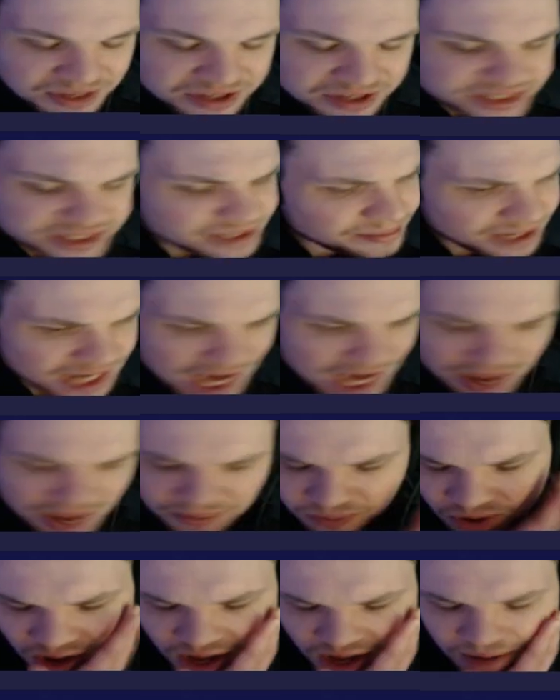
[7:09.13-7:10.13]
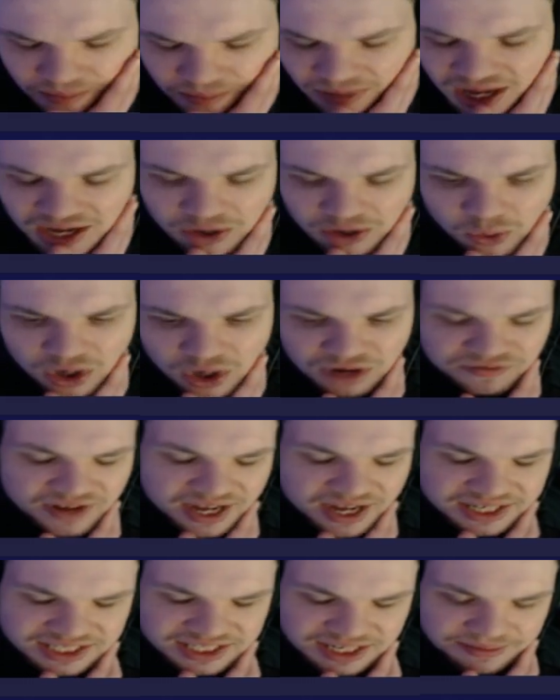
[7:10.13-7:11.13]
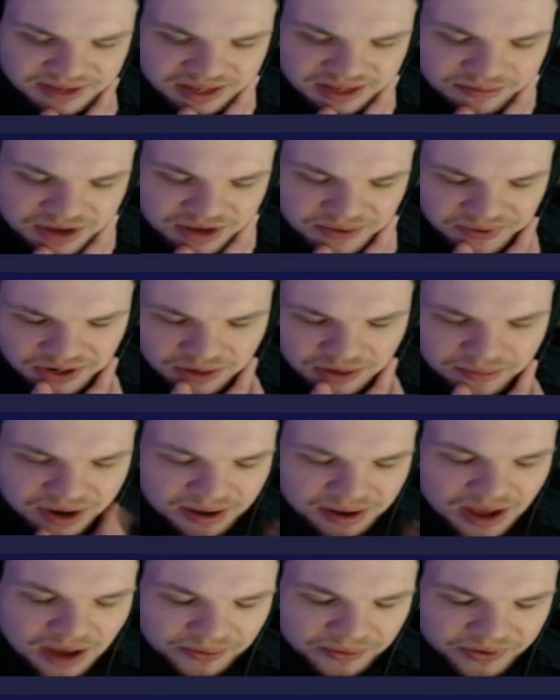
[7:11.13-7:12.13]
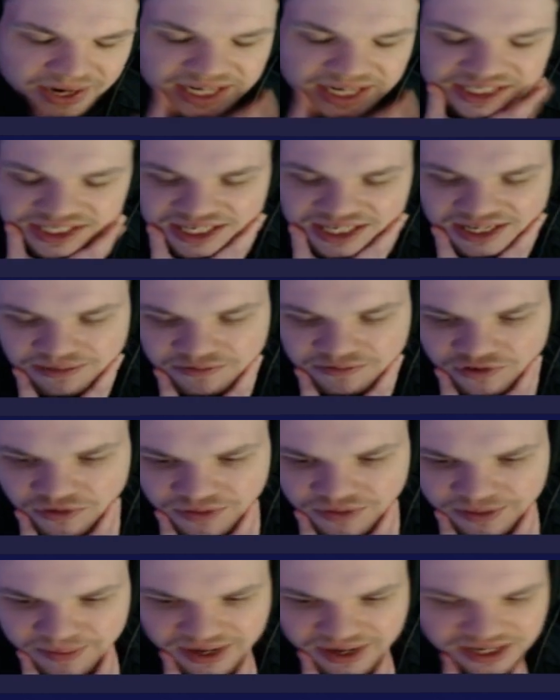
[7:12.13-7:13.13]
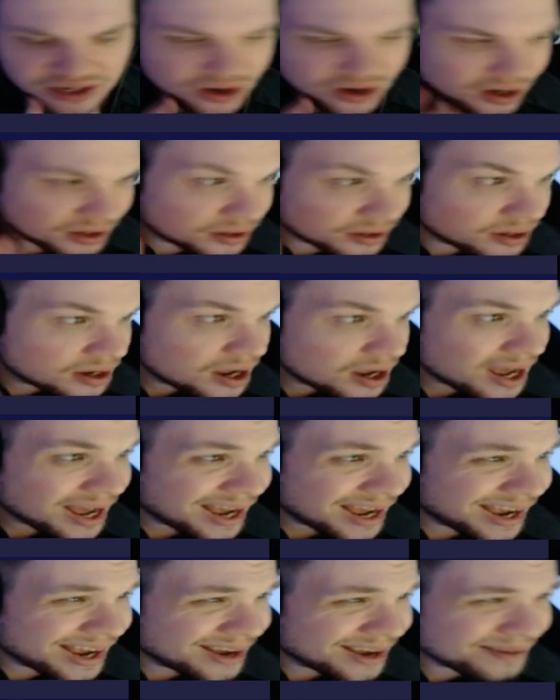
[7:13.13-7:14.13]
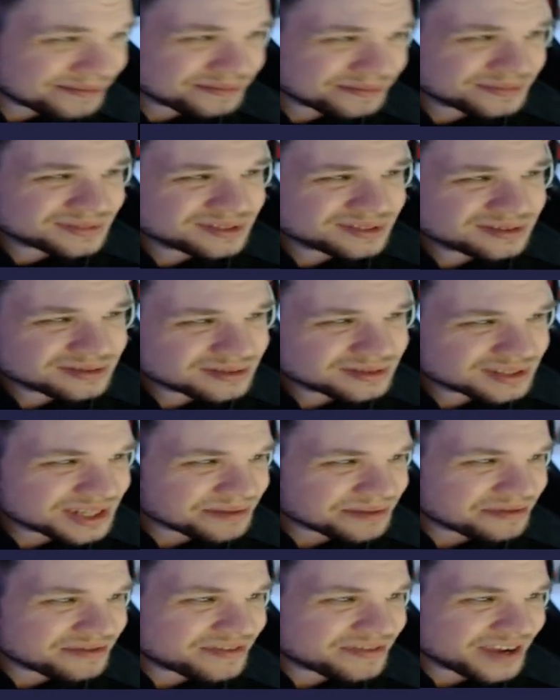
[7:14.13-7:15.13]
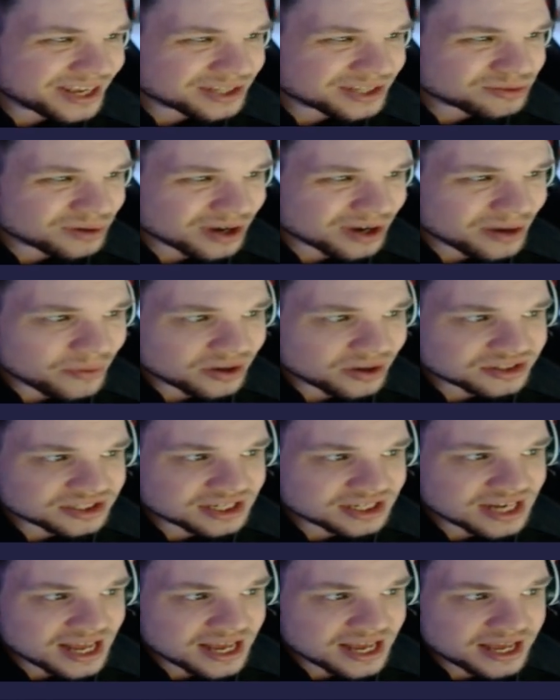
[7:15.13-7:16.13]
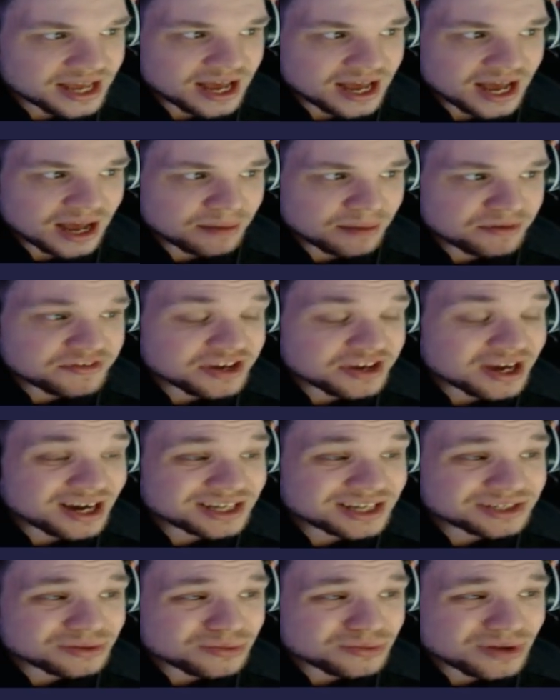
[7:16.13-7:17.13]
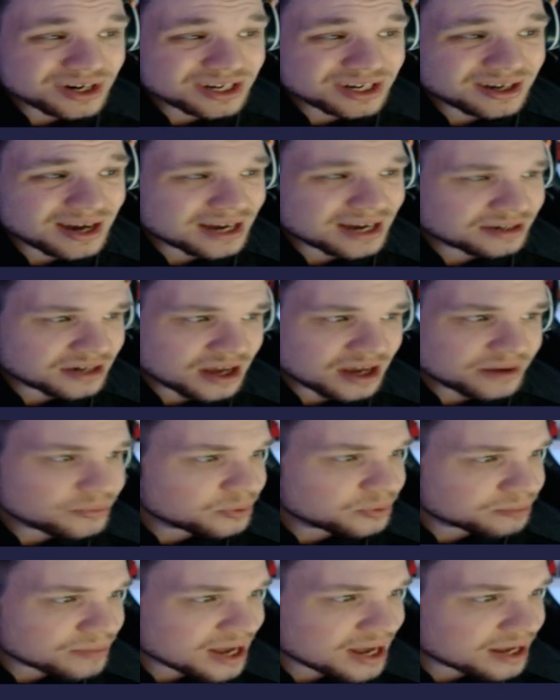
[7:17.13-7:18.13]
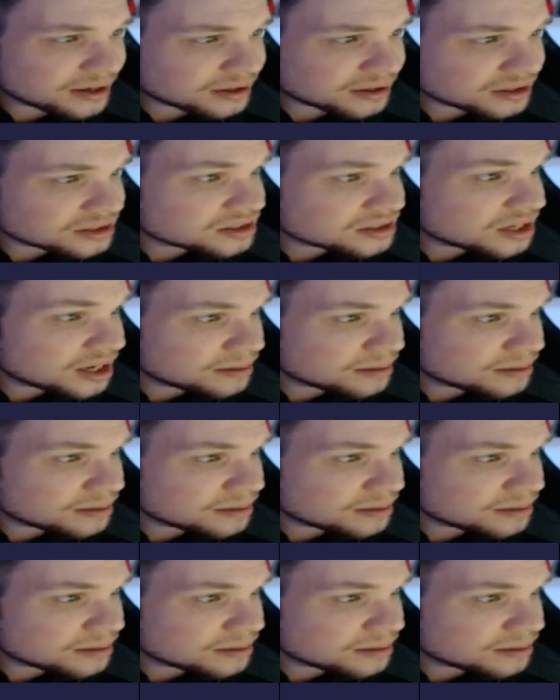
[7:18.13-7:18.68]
using him in like my qualifier team at the moment. I might upgrade it to the inform depending on different things what go on today. If you guys are no, it wouldn't matter because